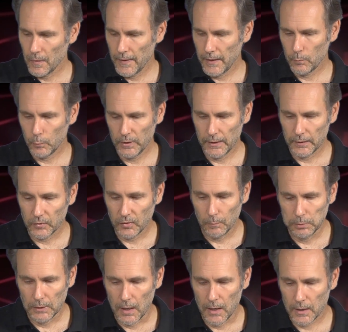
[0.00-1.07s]
Then when you get to the
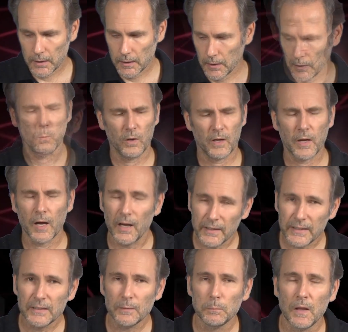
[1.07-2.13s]
block,
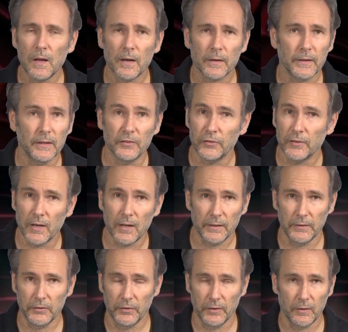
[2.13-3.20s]
cutting the block is not
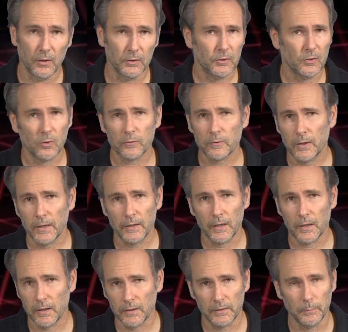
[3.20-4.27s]
easy at all. Don't try to
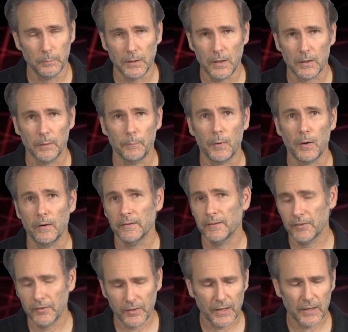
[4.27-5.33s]
cut the block apart.
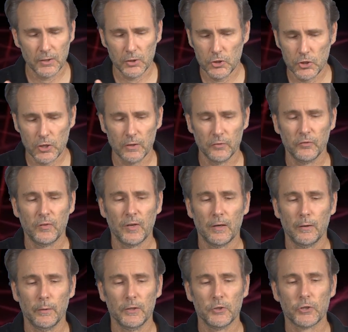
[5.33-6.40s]
Instead, just
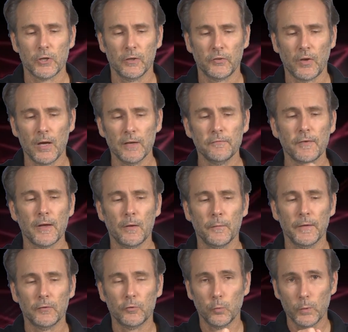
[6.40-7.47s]
tear it in chunks. I
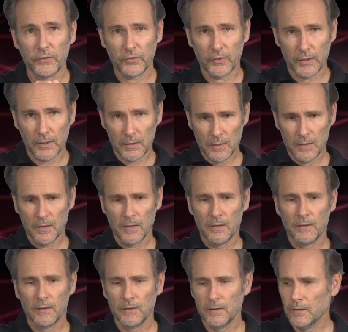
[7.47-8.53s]
found that twisting
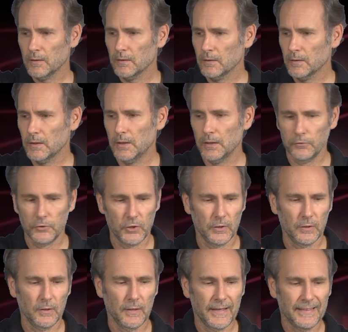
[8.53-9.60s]
gives
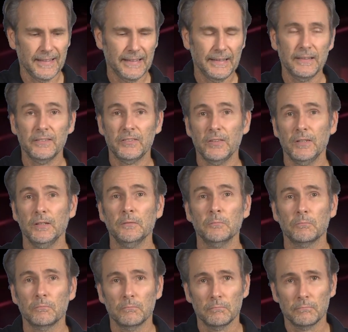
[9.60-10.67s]
you an easy
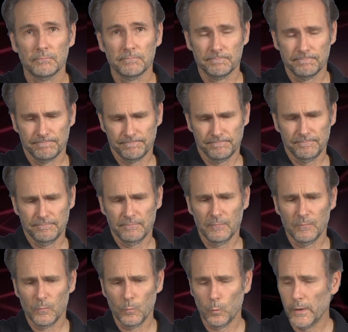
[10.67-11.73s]

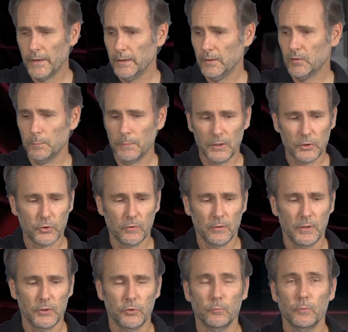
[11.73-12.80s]
way to make sure
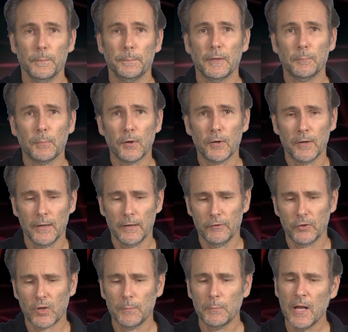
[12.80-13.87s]
that you rip it apart
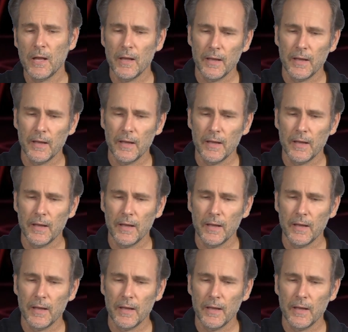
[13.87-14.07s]
every time.